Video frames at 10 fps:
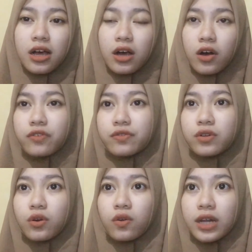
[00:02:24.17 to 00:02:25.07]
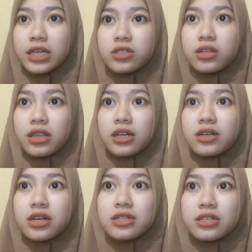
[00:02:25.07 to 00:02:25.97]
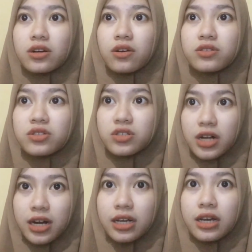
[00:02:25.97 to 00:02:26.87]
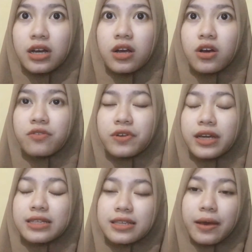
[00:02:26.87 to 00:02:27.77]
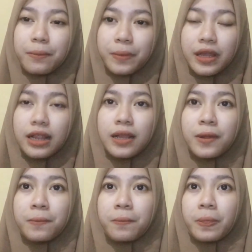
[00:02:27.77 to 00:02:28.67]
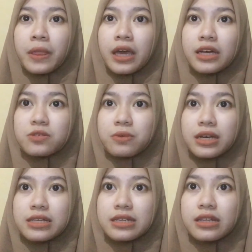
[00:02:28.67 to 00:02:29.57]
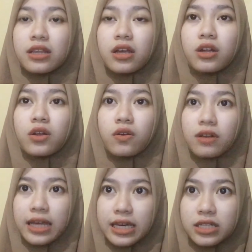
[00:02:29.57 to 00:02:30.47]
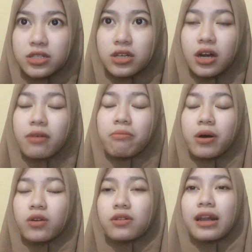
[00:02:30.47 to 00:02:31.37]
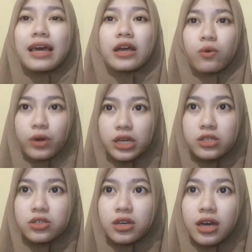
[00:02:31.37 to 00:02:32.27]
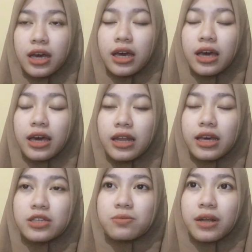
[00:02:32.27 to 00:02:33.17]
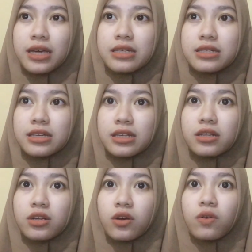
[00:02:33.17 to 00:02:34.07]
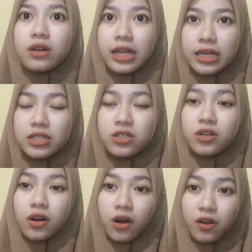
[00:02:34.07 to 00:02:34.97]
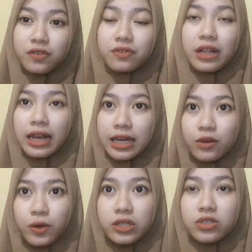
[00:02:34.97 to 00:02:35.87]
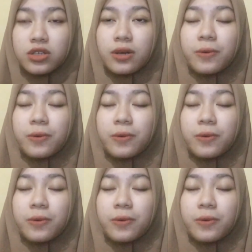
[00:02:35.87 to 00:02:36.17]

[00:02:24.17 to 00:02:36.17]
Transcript: of knowledge learners construct. For example, explicit knowledge about language and explicit knowledge of language.